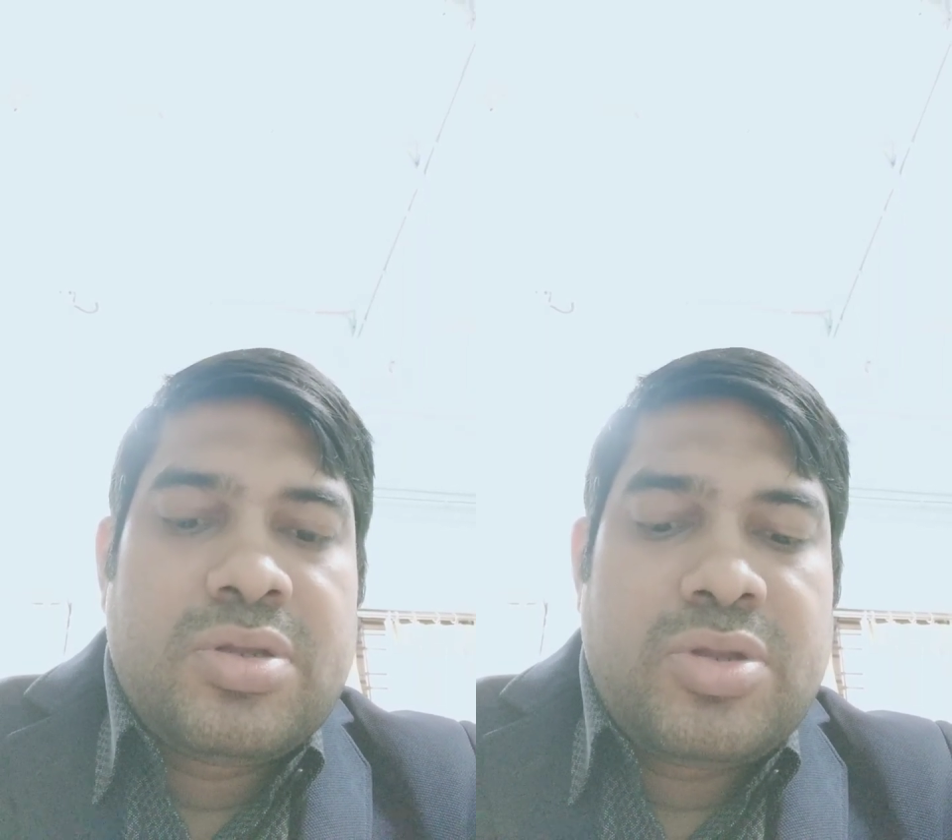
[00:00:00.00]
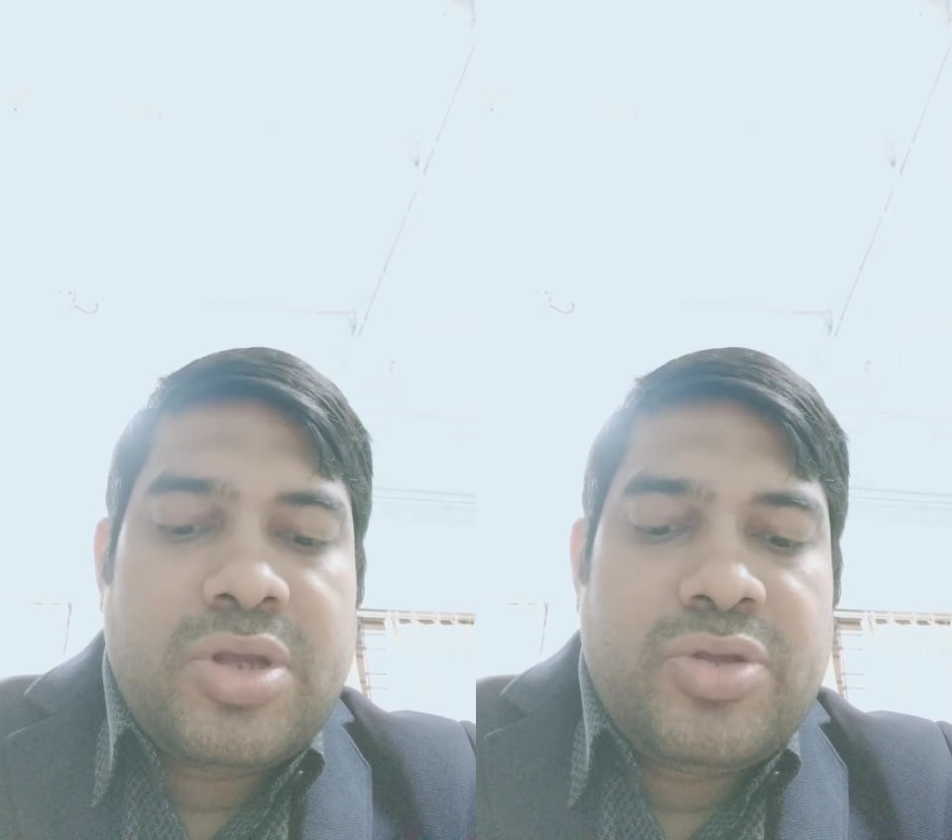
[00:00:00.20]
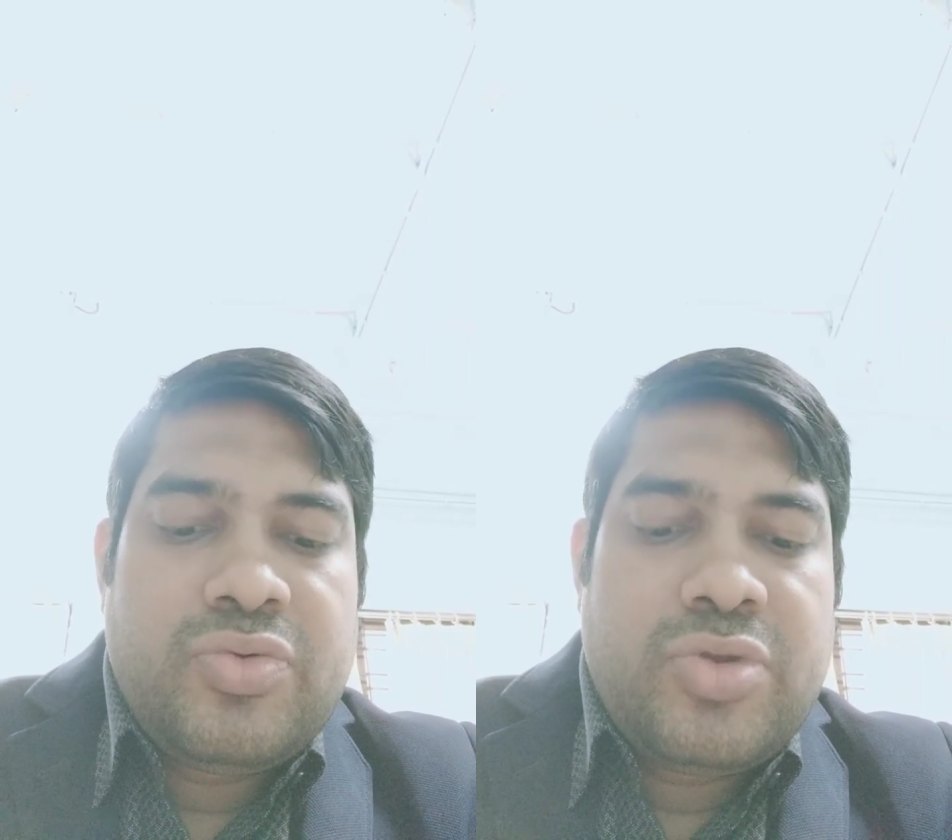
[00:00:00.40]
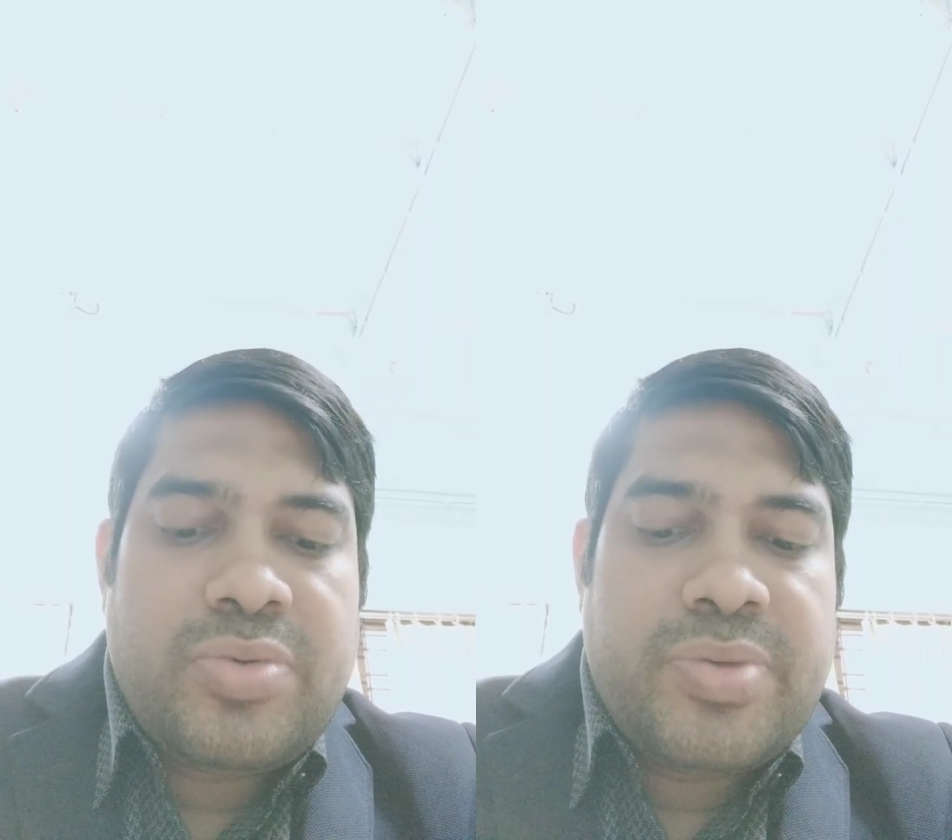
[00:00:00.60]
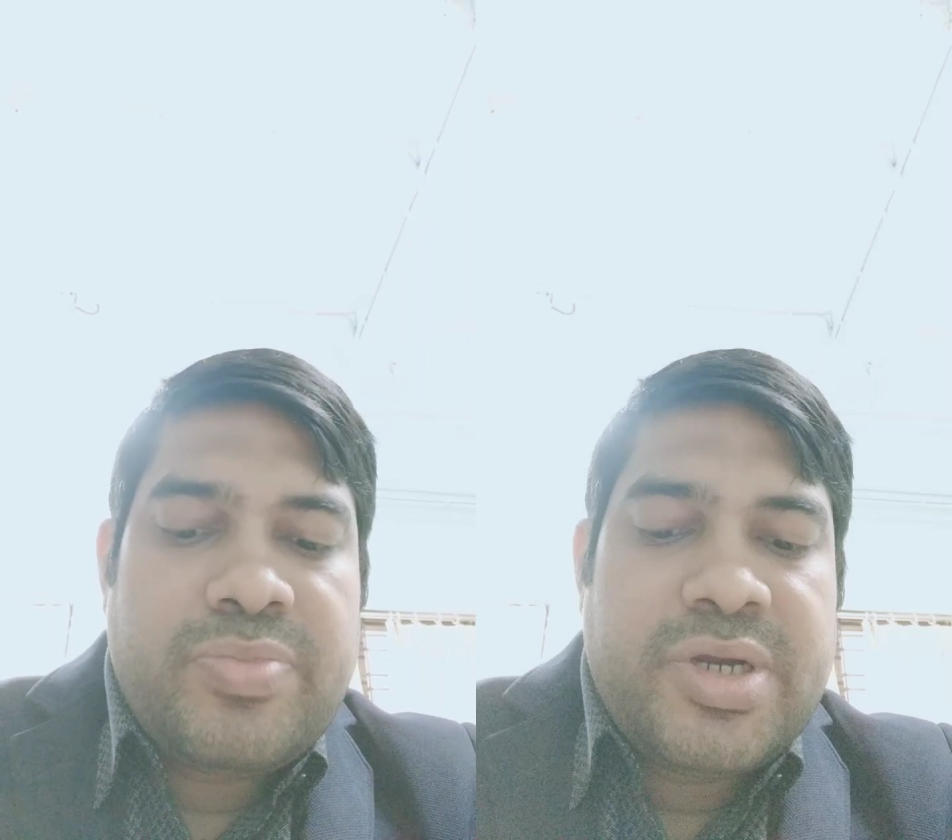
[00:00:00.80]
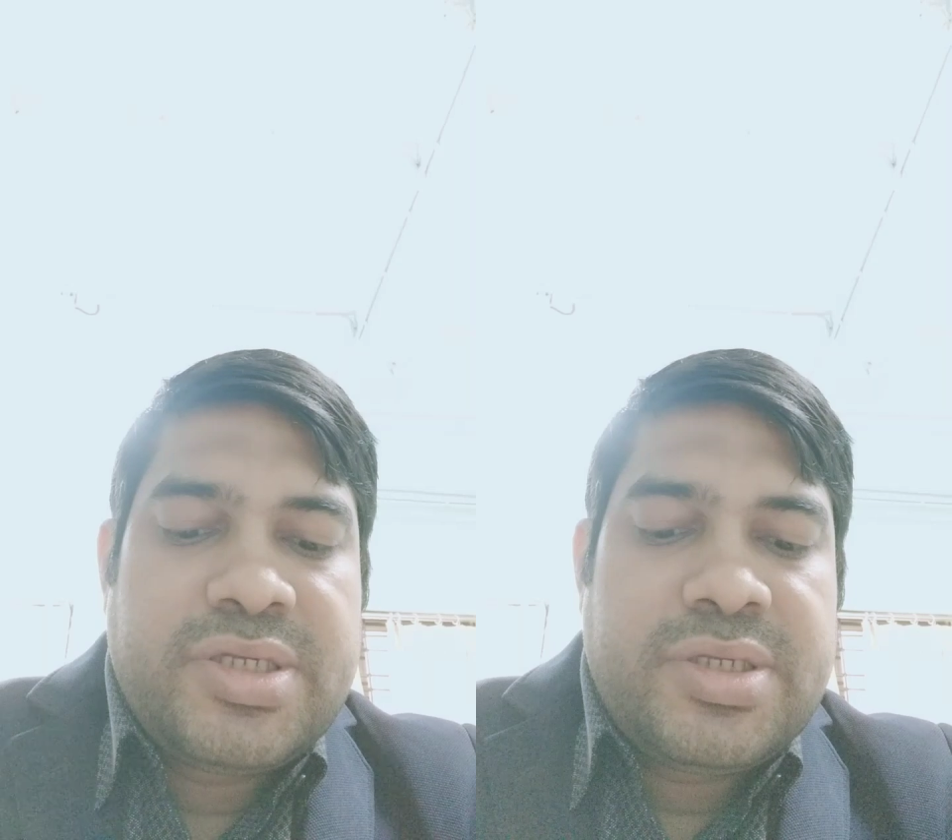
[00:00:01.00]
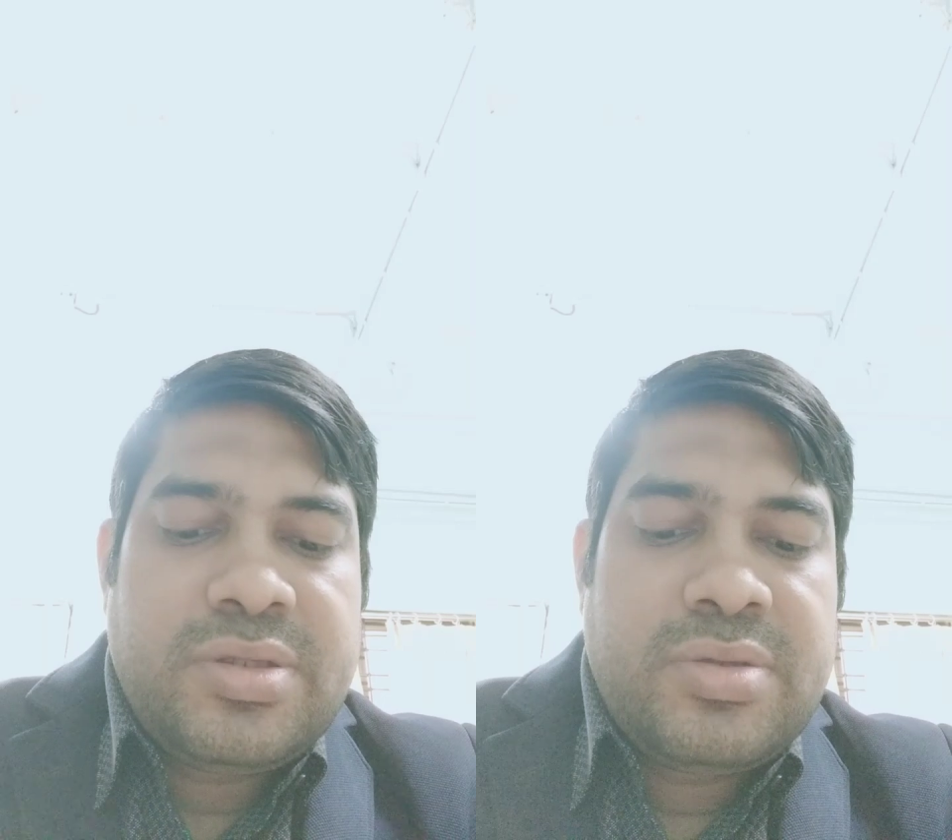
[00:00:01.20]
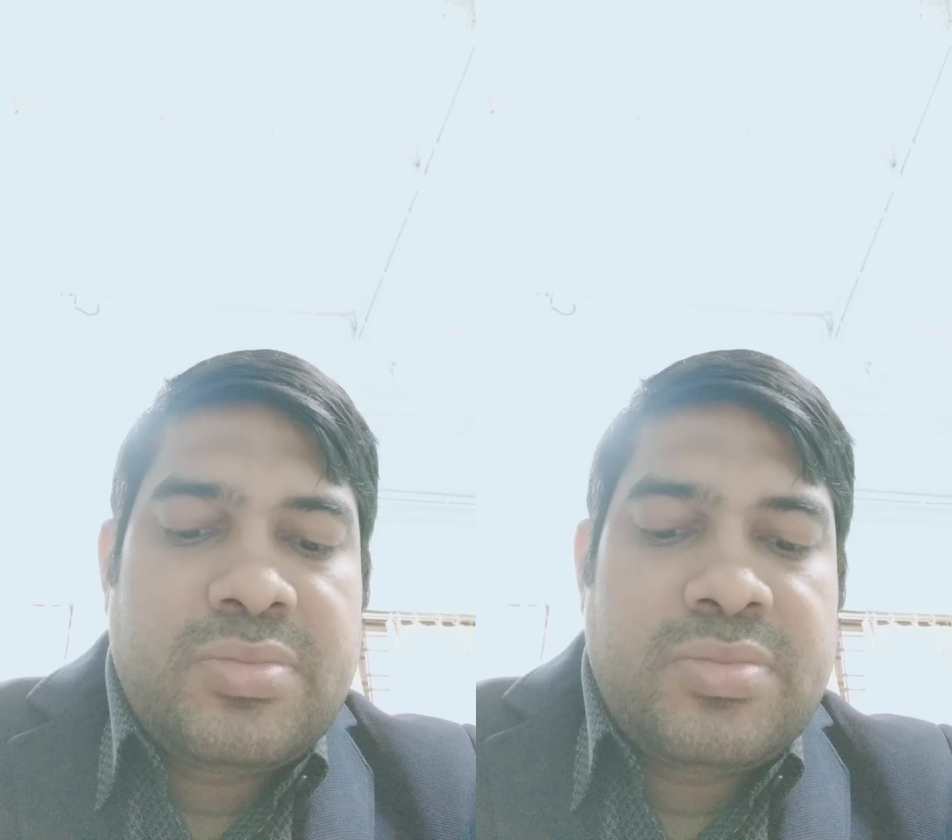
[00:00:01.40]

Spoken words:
the use of a medicine,